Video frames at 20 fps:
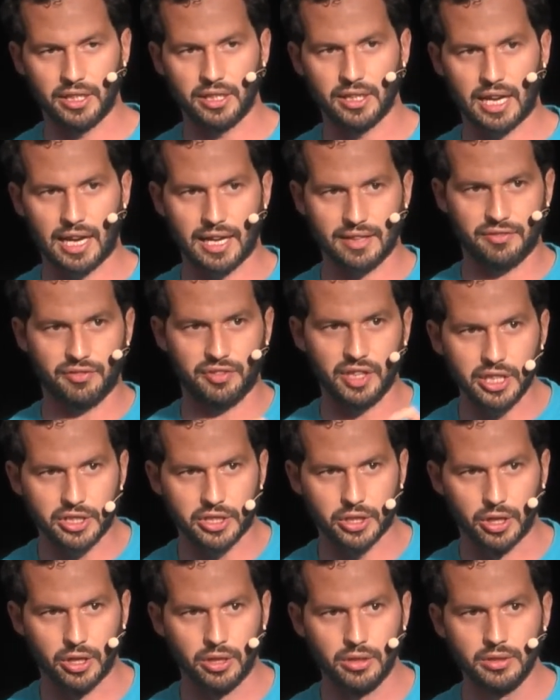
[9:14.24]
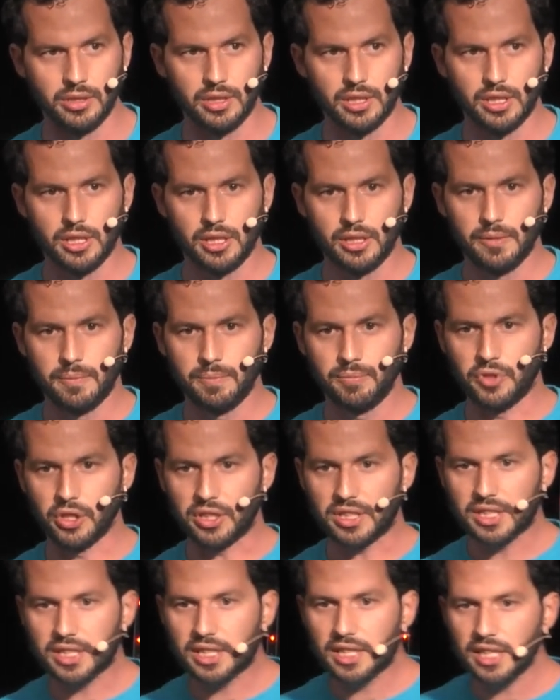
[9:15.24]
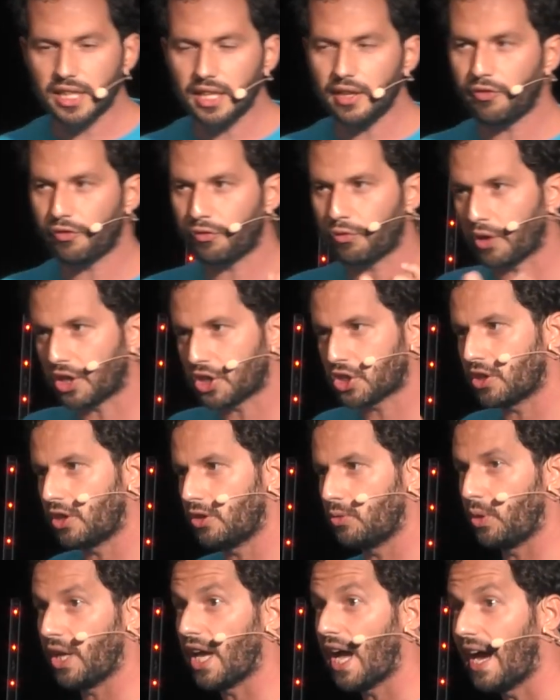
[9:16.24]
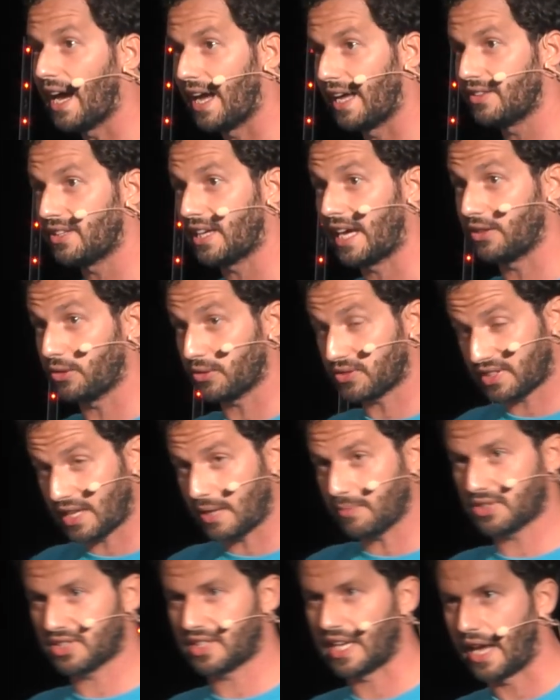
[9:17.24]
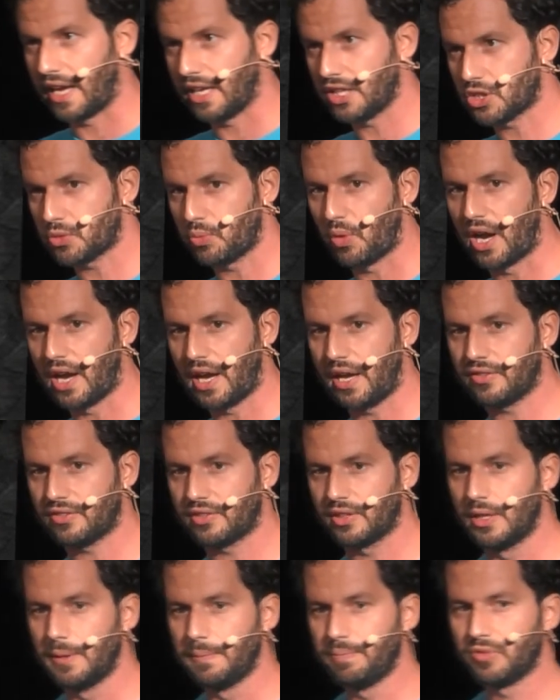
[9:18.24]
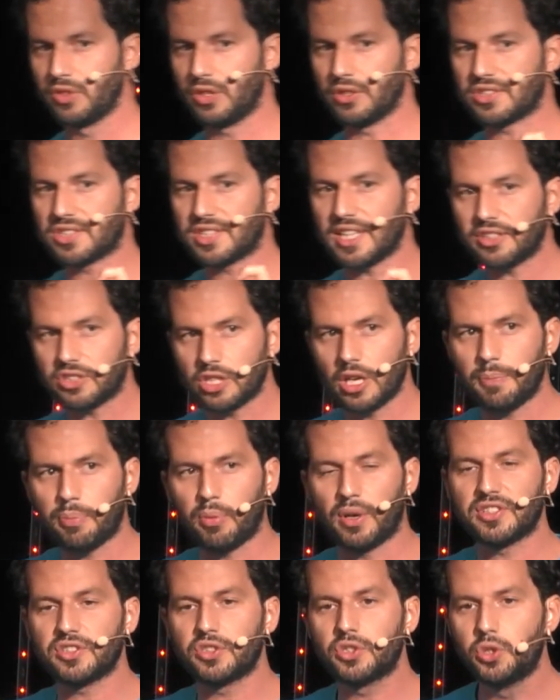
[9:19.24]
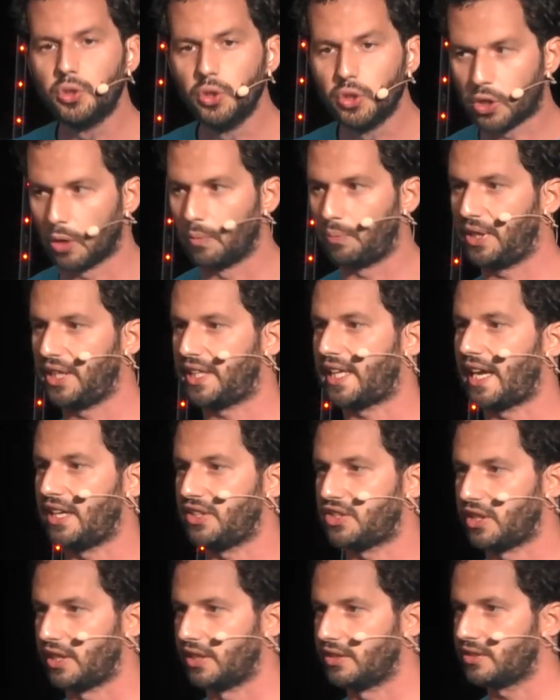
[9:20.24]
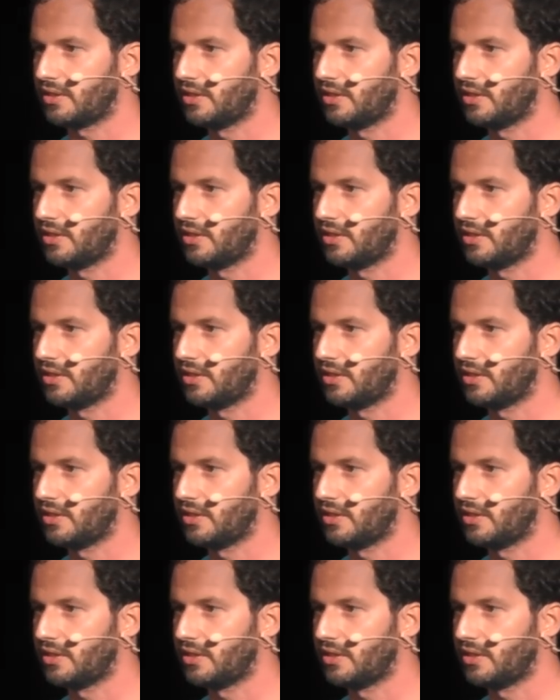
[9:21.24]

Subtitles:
at Vico, the key friction we had at the same stage was the setup was too complicated.